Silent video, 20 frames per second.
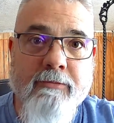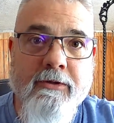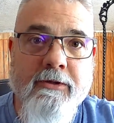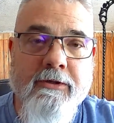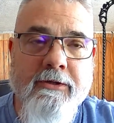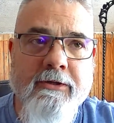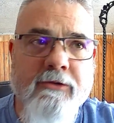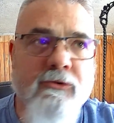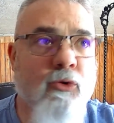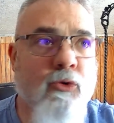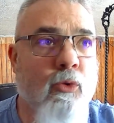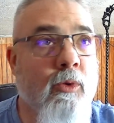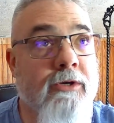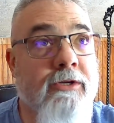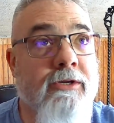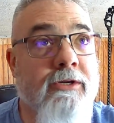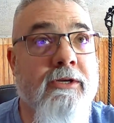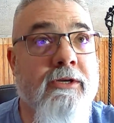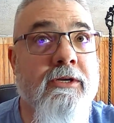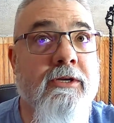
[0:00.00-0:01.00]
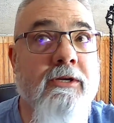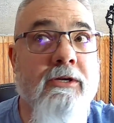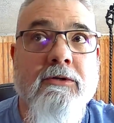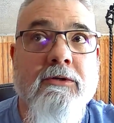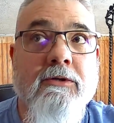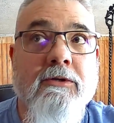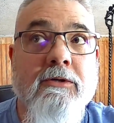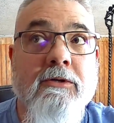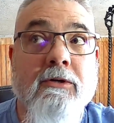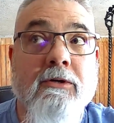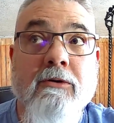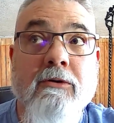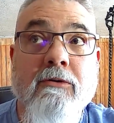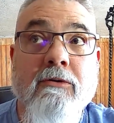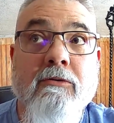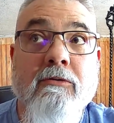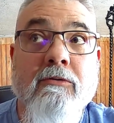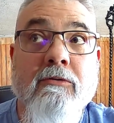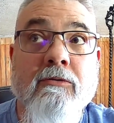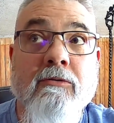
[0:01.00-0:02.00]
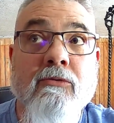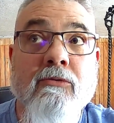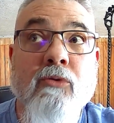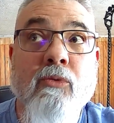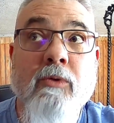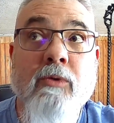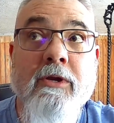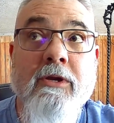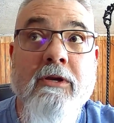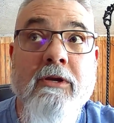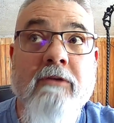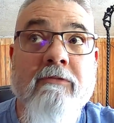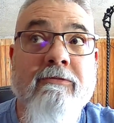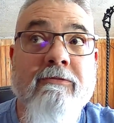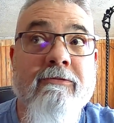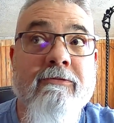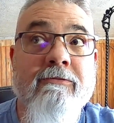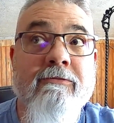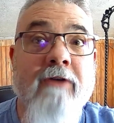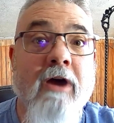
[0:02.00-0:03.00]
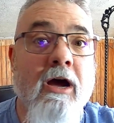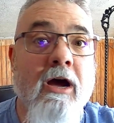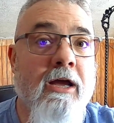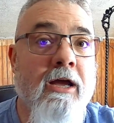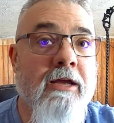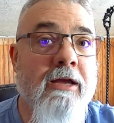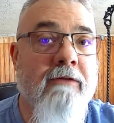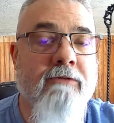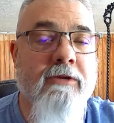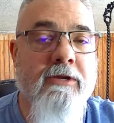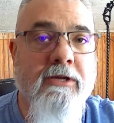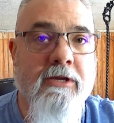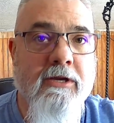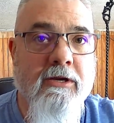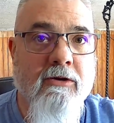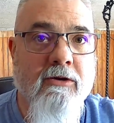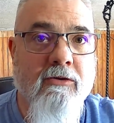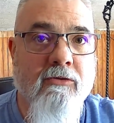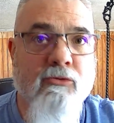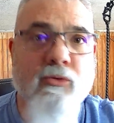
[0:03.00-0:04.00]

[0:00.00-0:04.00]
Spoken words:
25 years.